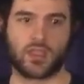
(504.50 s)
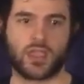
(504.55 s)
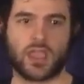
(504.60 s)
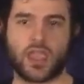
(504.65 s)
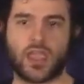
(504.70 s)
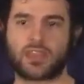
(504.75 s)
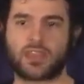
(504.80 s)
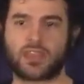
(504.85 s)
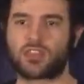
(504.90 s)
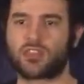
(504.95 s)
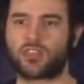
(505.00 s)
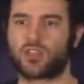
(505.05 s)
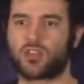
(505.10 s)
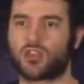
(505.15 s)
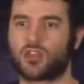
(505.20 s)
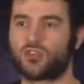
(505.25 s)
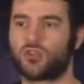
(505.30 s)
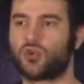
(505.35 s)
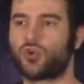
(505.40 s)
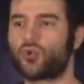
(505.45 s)
And then
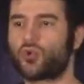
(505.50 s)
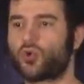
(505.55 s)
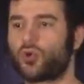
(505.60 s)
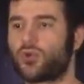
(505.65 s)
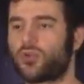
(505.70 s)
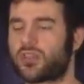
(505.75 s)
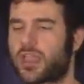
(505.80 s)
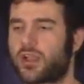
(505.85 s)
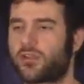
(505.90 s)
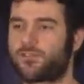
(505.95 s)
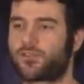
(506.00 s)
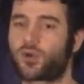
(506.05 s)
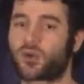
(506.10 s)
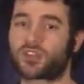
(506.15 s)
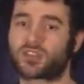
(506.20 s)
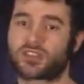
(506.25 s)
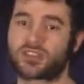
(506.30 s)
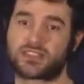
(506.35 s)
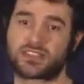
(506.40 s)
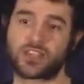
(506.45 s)
you, now if you want
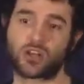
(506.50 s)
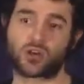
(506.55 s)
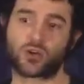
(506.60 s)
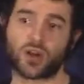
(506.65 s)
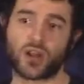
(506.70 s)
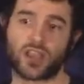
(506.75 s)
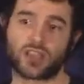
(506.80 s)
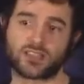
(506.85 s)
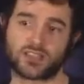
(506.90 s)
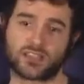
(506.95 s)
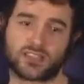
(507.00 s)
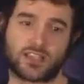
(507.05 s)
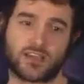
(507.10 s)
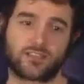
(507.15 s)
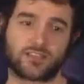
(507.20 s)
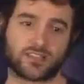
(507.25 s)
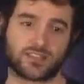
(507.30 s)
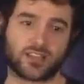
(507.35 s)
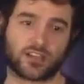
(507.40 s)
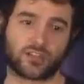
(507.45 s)
to synchronize the state of
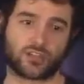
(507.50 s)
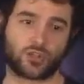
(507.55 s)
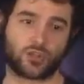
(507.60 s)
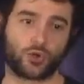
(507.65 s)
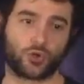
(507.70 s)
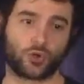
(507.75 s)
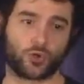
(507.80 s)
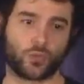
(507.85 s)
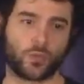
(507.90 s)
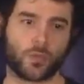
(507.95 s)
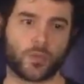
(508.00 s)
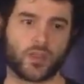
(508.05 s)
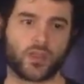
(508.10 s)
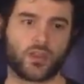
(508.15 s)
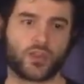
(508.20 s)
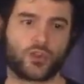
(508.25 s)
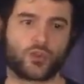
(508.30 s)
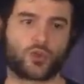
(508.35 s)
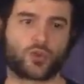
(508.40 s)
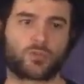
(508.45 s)
this layer two,
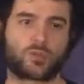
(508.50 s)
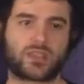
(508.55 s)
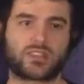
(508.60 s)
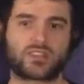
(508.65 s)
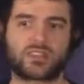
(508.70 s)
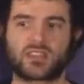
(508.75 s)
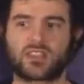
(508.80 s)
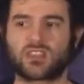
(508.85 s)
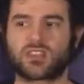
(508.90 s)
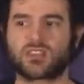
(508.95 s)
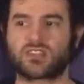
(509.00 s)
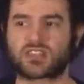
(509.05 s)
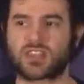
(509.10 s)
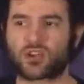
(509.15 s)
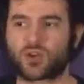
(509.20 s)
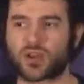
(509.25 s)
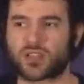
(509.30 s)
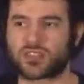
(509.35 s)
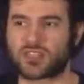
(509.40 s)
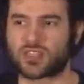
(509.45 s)
you would basically
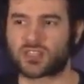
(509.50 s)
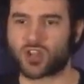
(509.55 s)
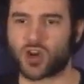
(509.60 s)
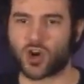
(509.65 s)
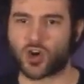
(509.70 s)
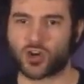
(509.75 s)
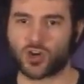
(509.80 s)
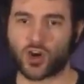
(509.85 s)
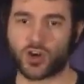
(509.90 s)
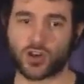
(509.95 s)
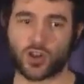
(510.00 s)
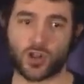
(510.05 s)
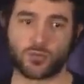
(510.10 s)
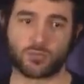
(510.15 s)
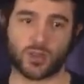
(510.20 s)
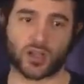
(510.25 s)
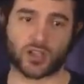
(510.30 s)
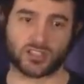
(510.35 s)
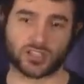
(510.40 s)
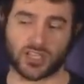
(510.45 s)
synchronize the entire Cardano
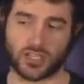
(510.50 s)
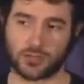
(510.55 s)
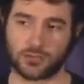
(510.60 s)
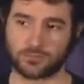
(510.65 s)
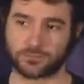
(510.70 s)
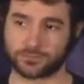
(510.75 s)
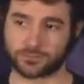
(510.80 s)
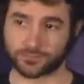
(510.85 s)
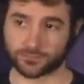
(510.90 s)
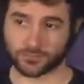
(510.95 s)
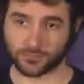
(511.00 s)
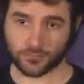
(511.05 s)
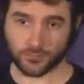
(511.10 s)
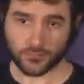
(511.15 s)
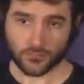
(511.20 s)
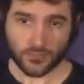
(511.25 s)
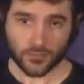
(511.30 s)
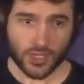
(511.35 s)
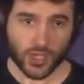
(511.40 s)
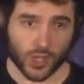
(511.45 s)
blockchain,
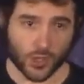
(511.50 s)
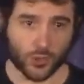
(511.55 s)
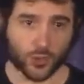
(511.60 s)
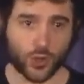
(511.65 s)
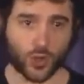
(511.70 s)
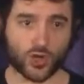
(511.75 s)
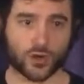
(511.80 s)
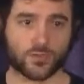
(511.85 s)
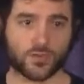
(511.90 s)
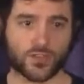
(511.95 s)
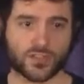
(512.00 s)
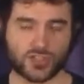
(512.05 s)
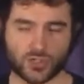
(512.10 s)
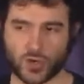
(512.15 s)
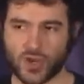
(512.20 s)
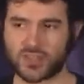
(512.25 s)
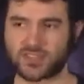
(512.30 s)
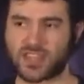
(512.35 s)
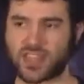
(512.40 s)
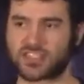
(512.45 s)
look for this
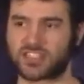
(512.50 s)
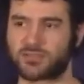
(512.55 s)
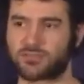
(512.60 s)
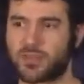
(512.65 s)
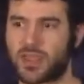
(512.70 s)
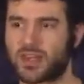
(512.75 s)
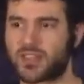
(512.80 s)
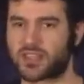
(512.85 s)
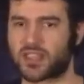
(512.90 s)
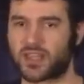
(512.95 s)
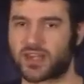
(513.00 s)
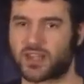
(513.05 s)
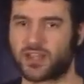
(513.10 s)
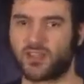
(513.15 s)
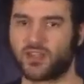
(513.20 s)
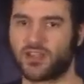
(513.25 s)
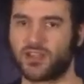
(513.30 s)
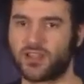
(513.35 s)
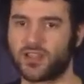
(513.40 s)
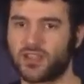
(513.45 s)
transaction metadata
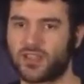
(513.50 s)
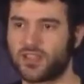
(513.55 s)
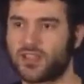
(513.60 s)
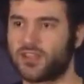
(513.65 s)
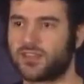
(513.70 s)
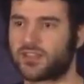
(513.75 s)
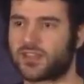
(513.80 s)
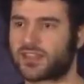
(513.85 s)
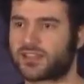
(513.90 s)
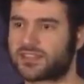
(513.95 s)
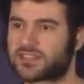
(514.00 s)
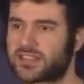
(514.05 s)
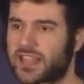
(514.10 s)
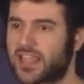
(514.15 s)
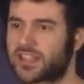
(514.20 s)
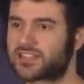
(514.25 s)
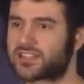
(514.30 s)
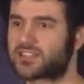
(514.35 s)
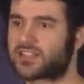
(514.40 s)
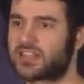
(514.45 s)
that
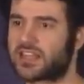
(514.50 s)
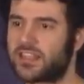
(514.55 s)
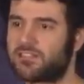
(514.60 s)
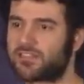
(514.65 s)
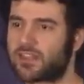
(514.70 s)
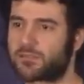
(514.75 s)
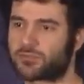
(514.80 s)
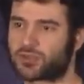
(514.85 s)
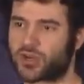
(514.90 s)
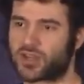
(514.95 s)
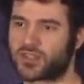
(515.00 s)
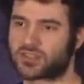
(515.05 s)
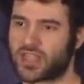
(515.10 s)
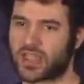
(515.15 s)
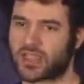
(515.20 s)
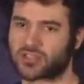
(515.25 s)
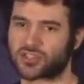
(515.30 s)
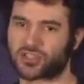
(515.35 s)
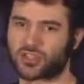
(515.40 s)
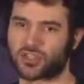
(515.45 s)
says it's an EVM
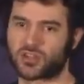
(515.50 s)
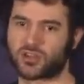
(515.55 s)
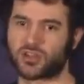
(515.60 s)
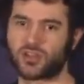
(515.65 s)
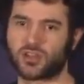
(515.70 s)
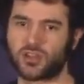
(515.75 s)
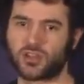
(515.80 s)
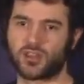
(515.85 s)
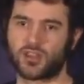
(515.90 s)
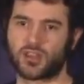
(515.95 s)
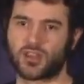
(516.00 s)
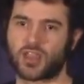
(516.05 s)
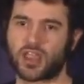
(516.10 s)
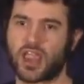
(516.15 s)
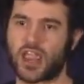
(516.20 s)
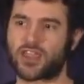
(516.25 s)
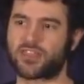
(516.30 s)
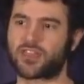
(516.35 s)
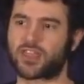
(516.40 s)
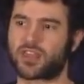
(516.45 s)
transaction,
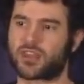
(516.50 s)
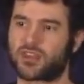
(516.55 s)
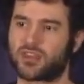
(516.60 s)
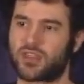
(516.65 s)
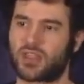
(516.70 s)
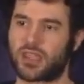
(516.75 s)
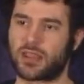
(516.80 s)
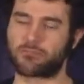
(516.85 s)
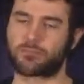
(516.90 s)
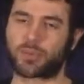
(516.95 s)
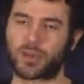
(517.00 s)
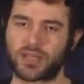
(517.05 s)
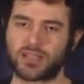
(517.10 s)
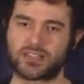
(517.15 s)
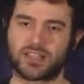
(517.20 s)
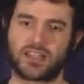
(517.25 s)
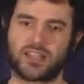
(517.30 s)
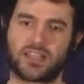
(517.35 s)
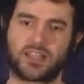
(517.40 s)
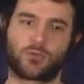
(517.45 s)
and then
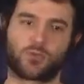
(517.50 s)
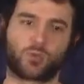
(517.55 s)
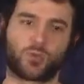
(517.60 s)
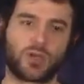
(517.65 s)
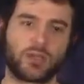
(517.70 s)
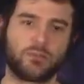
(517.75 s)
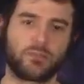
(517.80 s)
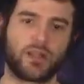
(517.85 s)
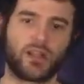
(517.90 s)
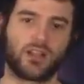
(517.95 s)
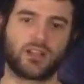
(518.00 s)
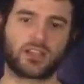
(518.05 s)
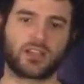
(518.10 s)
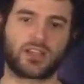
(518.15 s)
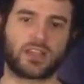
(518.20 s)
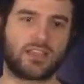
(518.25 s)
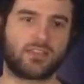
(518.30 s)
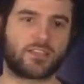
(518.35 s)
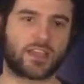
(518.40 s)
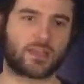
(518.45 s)
implicitly rebuild an
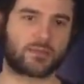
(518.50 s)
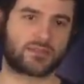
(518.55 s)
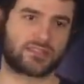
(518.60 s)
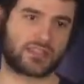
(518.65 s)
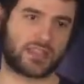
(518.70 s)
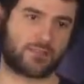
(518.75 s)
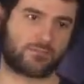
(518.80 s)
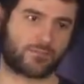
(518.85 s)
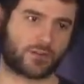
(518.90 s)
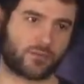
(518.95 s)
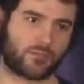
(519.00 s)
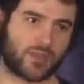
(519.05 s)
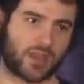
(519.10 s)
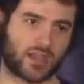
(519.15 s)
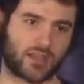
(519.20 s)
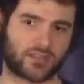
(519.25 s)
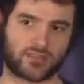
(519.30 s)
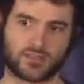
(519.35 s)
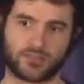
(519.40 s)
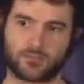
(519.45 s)
EVM state from
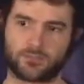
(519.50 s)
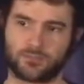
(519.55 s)
that.